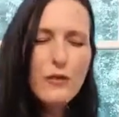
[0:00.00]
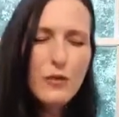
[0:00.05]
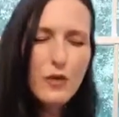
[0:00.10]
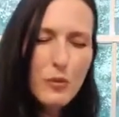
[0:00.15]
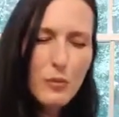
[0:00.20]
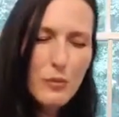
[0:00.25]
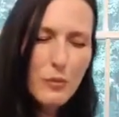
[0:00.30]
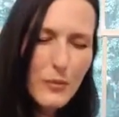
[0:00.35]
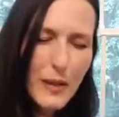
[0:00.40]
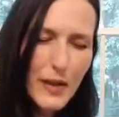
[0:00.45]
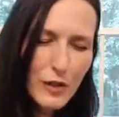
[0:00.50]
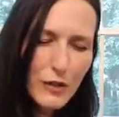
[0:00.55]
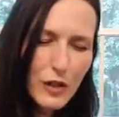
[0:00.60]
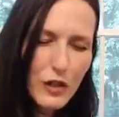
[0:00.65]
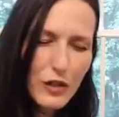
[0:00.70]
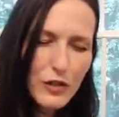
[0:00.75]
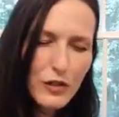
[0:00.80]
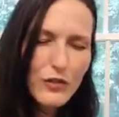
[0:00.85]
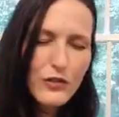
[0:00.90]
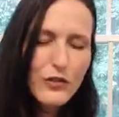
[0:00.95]
for
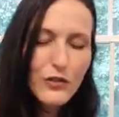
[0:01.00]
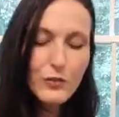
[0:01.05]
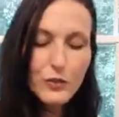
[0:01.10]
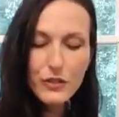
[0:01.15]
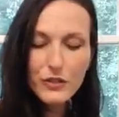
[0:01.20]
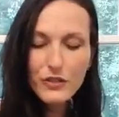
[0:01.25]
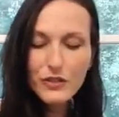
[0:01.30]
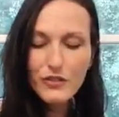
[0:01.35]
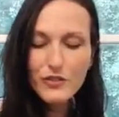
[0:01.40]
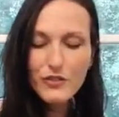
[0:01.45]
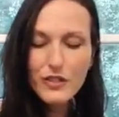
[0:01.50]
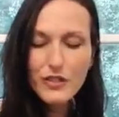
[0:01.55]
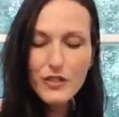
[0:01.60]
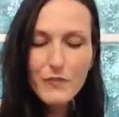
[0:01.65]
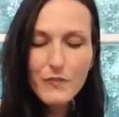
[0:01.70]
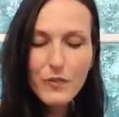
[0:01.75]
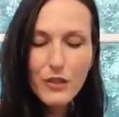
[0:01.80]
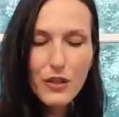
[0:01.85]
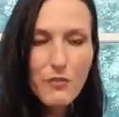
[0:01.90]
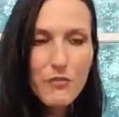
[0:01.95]
miracles. We're going to do the
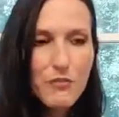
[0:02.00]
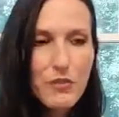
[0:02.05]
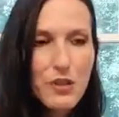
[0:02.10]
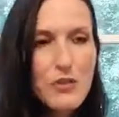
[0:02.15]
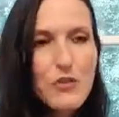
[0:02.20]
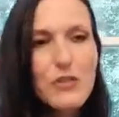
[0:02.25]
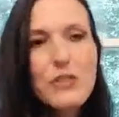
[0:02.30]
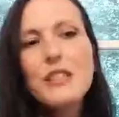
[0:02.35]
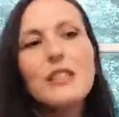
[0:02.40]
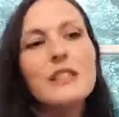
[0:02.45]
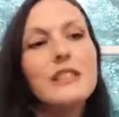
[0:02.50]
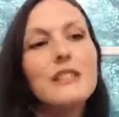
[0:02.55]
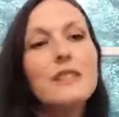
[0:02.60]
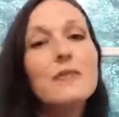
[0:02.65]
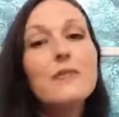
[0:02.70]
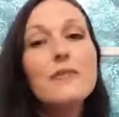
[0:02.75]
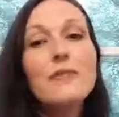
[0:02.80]
communion.